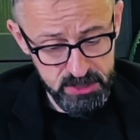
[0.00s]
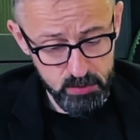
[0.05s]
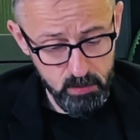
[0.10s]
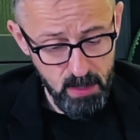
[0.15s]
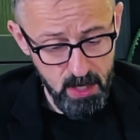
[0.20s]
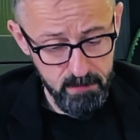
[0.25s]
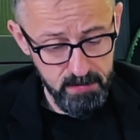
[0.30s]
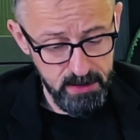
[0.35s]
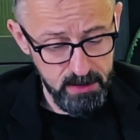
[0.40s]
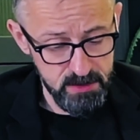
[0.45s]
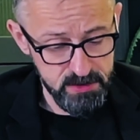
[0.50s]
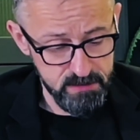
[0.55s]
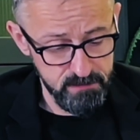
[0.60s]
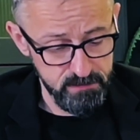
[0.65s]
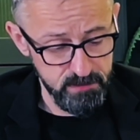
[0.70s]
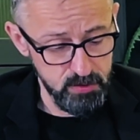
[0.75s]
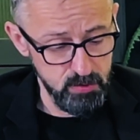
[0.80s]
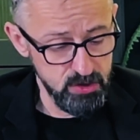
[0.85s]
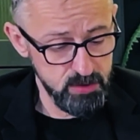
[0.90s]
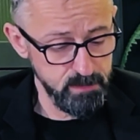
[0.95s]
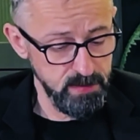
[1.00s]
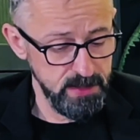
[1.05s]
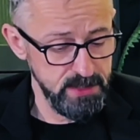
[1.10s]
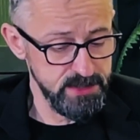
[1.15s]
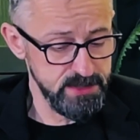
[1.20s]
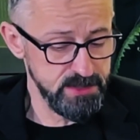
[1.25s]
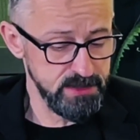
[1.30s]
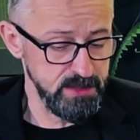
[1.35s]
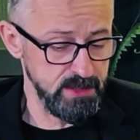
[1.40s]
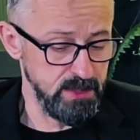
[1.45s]
square meters of new
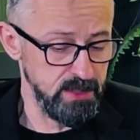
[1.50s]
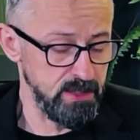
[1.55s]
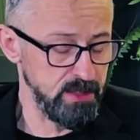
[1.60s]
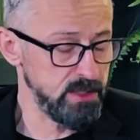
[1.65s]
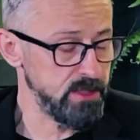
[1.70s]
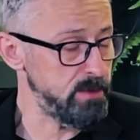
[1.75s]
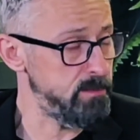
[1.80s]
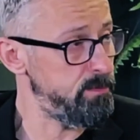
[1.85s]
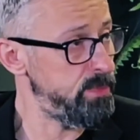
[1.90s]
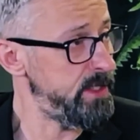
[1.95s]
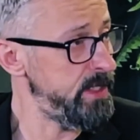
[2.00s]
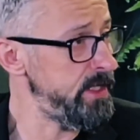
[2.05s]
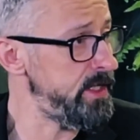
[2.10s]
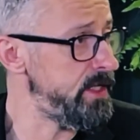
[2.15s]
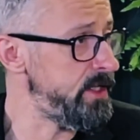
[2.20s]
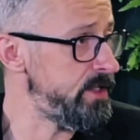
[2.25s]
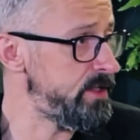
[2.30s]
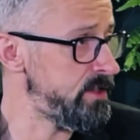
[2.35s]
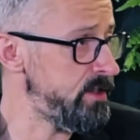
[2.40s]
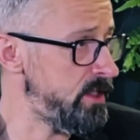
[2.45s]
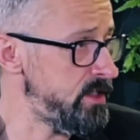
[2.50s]
space completed,